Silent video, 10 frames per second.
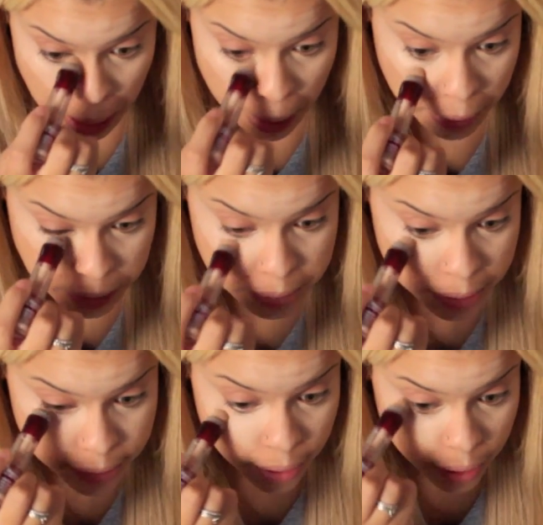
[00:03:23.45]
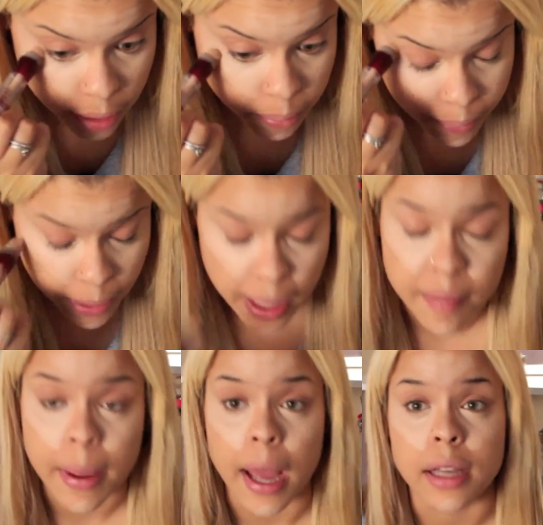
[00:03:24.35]
eyes because I like to have
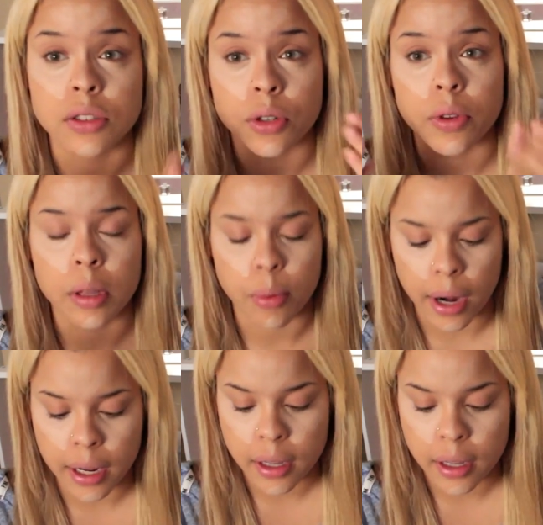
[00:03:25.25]
my eyes look really bright.